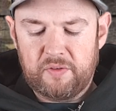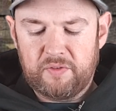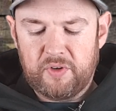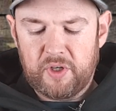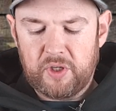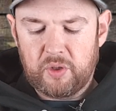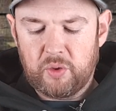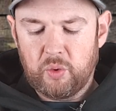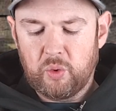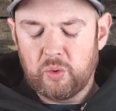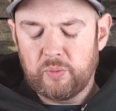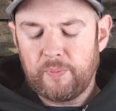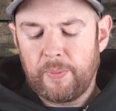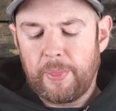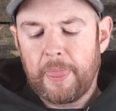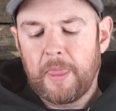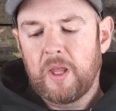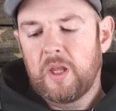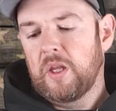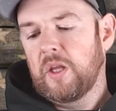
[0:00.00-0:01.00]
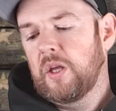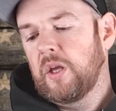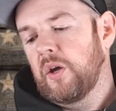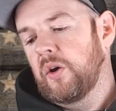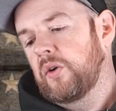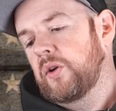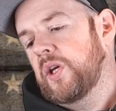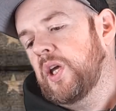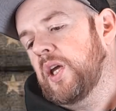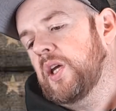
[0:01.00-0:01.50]
very cool.
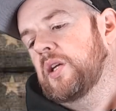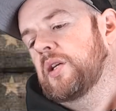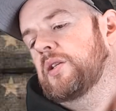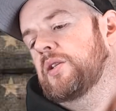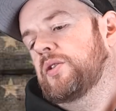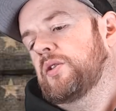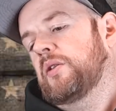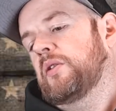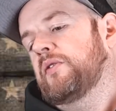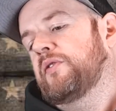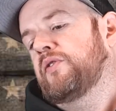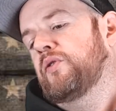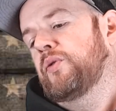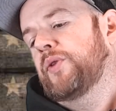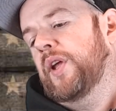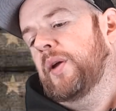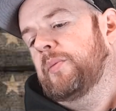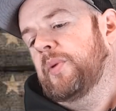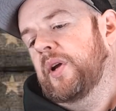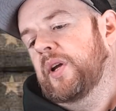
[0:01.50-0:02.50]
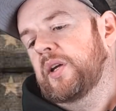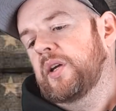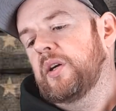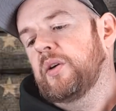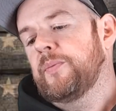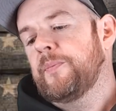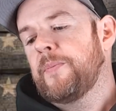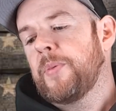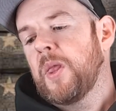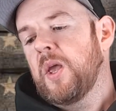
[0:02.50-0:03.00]
Okay, so I'll flip that back
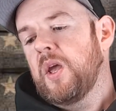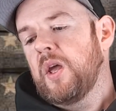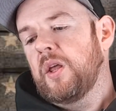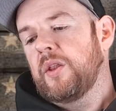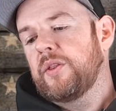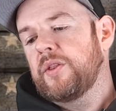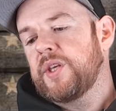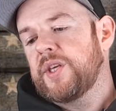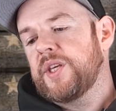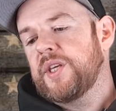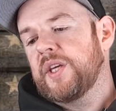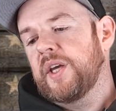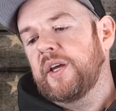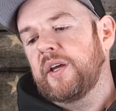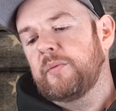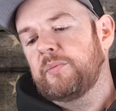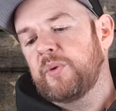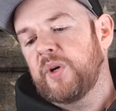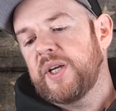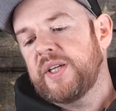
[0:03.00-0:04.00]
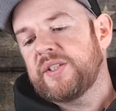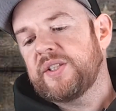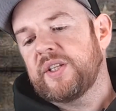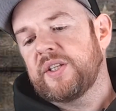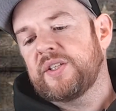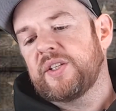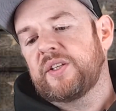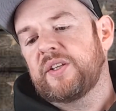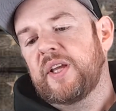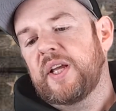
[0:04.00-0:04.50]
out. The brace
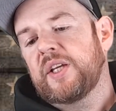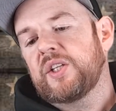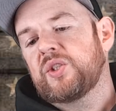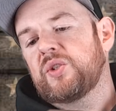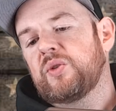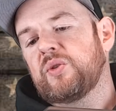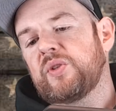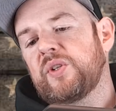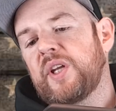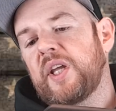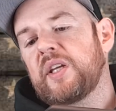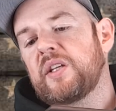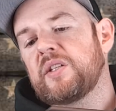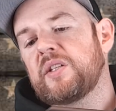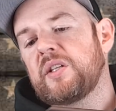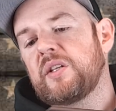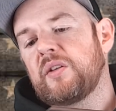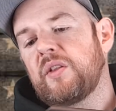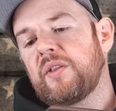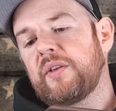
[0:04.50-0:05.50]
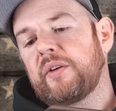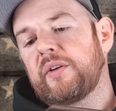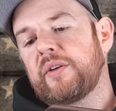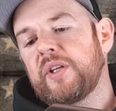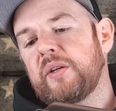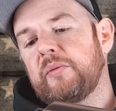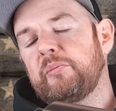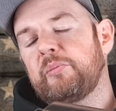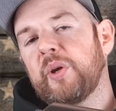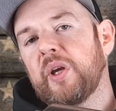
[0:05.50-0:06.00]
is attached to a
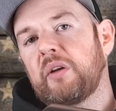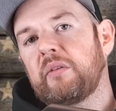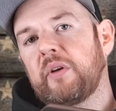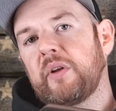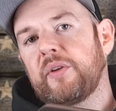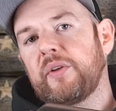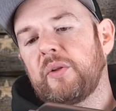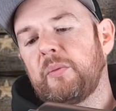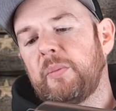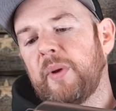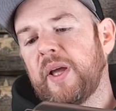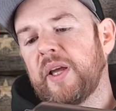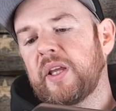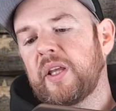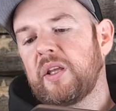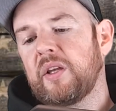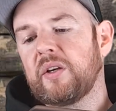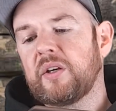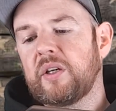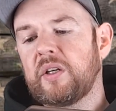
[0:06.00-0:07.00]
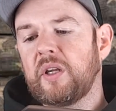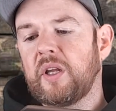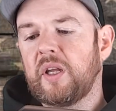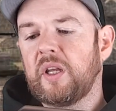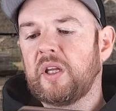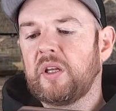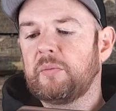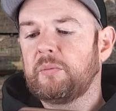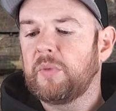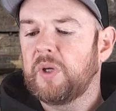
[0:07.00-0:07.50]
1913 pick reel at the back here,
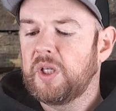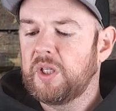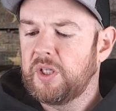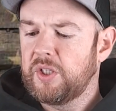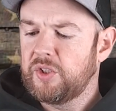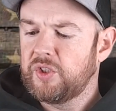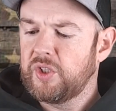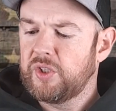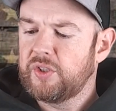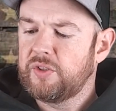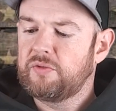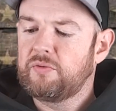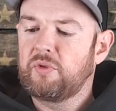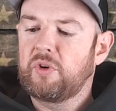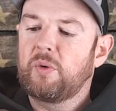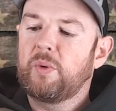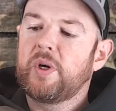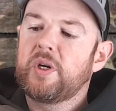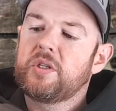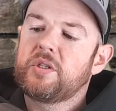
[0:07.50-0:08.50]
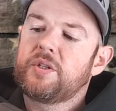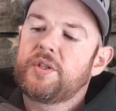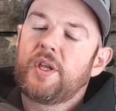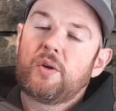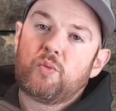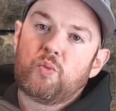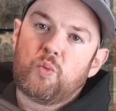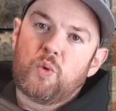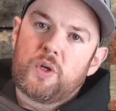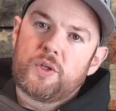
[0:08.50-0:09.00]
and it just requires
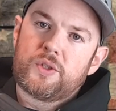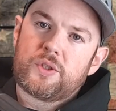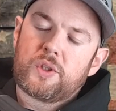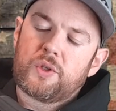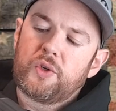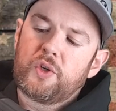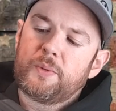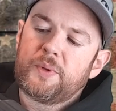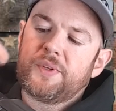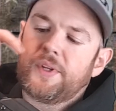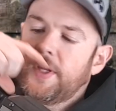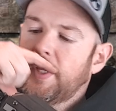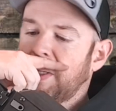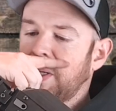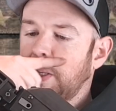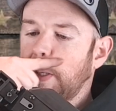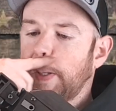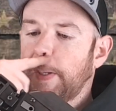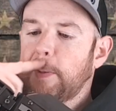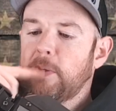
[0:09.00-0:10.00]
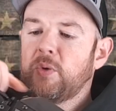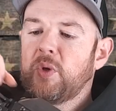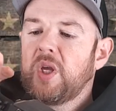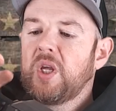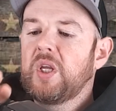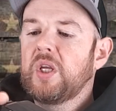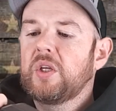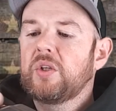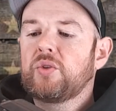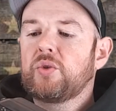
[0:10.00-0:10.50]
that one screw to be taken out
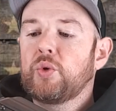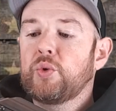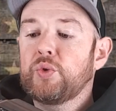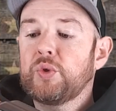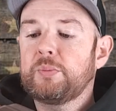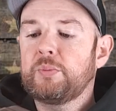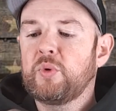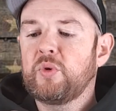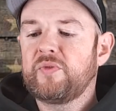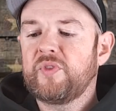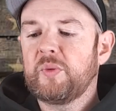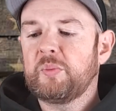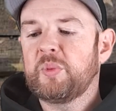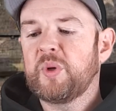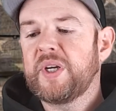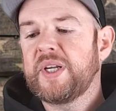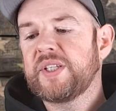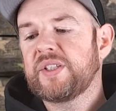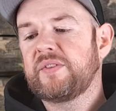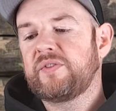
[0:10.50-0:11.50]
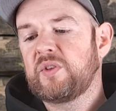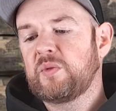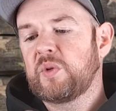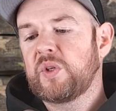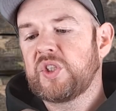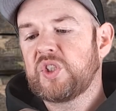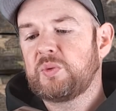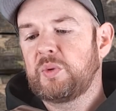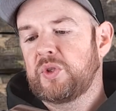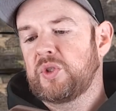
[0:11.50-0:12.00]
to remove the brace if you
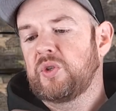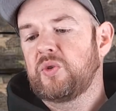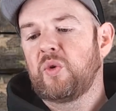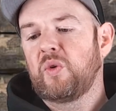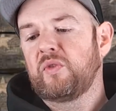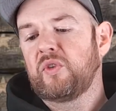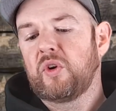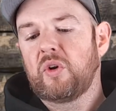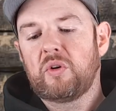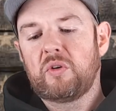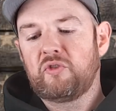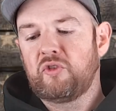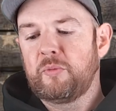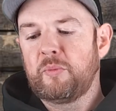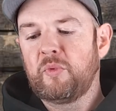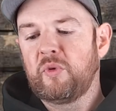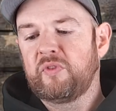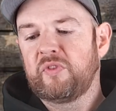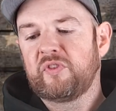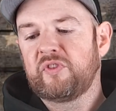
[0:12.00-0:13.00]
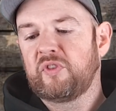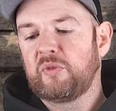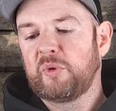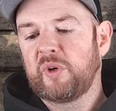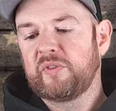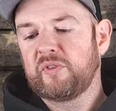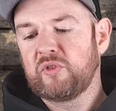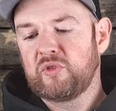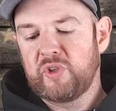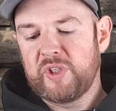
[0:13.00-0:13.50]
want to switch it over or remove it for
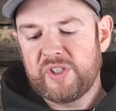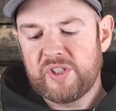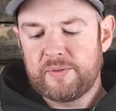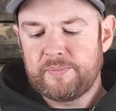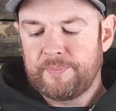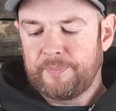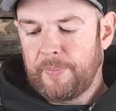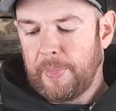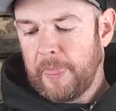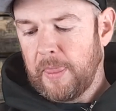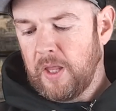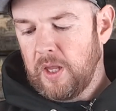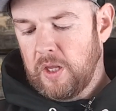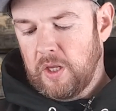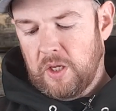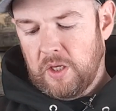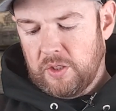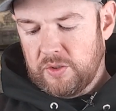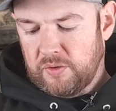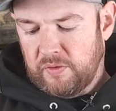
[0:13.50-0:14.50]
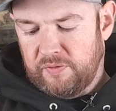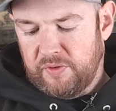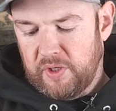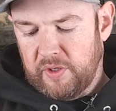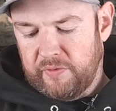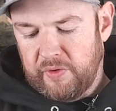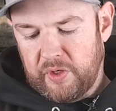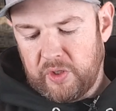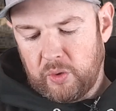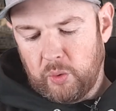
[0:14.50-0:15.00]
whatever reason. So very,
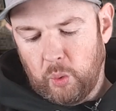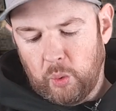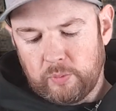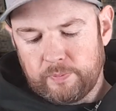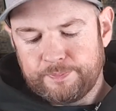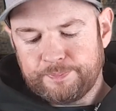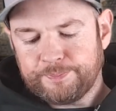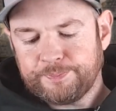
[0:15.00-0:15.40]
very cool.